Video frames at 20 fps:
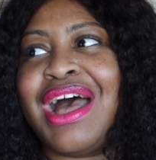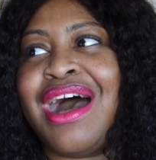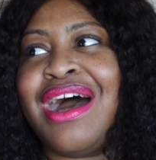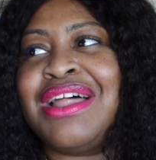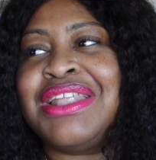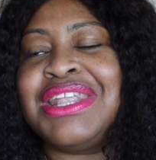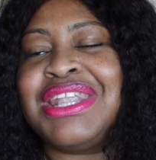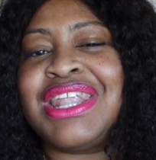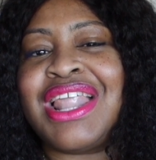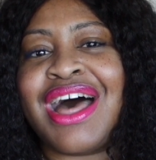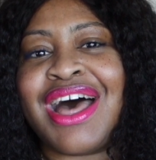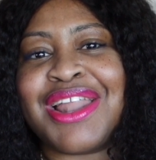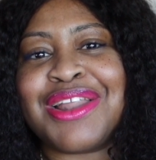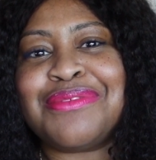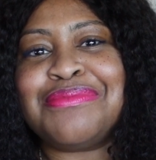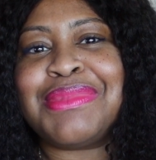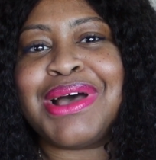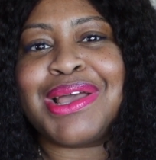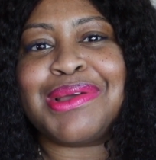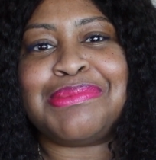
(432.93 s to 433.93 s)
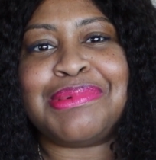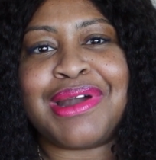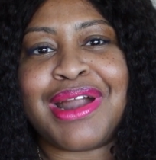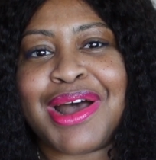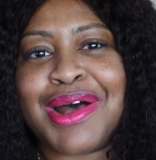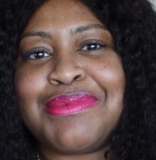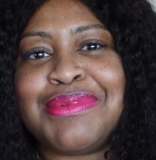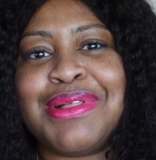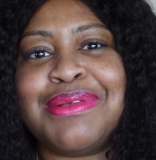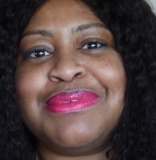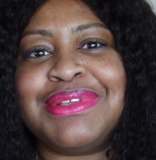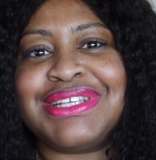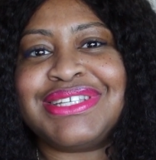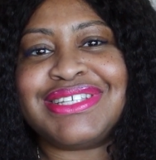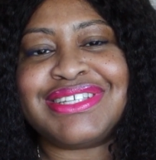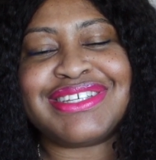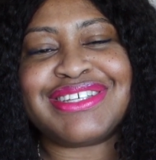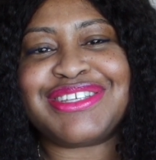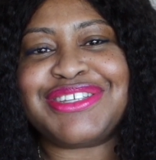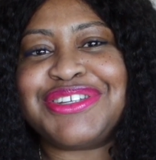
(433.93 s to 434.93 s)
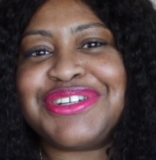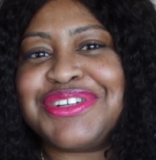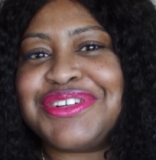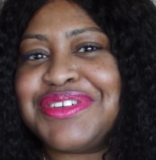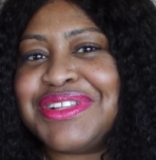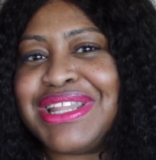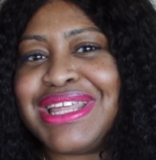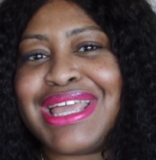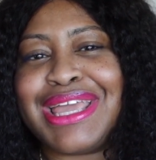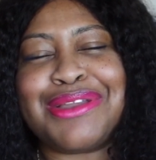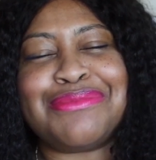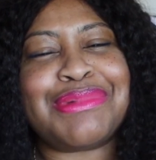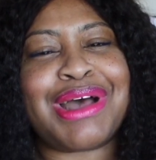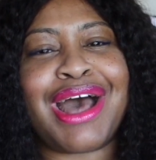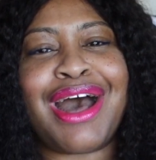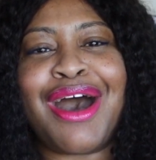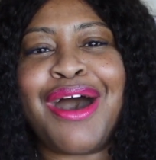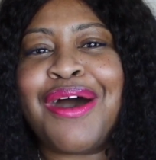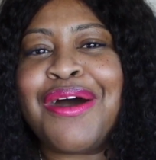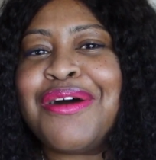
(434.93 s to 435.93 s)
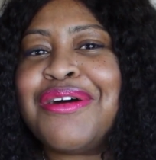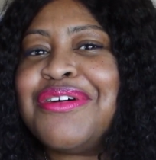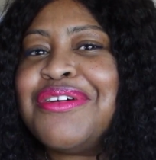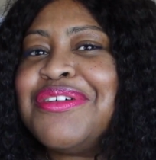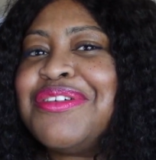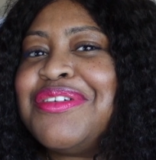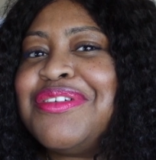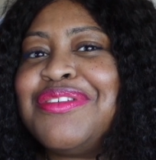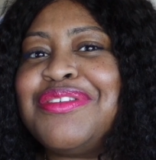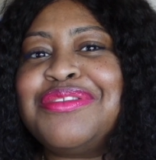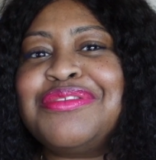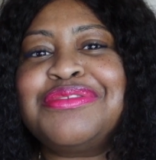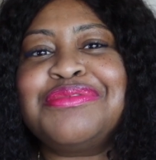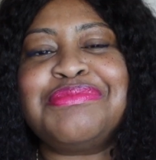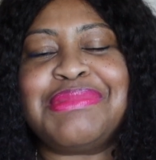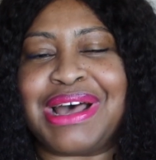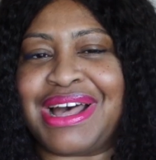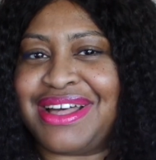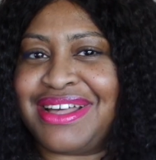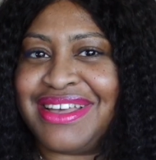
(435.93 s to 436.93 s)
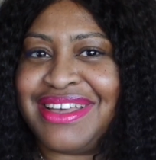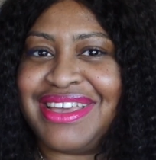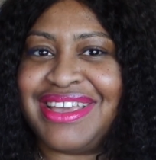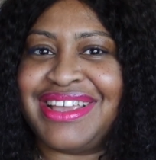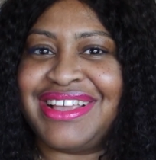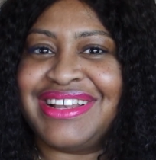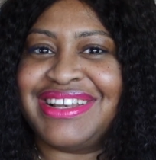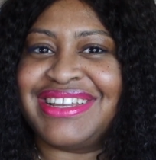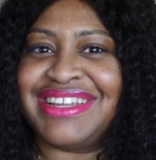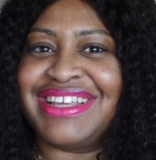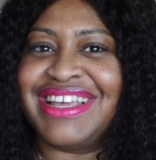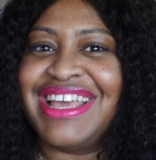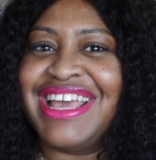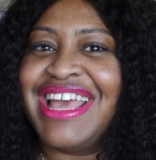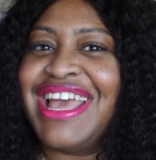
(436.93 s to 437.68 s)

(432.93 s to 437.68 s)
a lot of my problem is just truly in my own mind,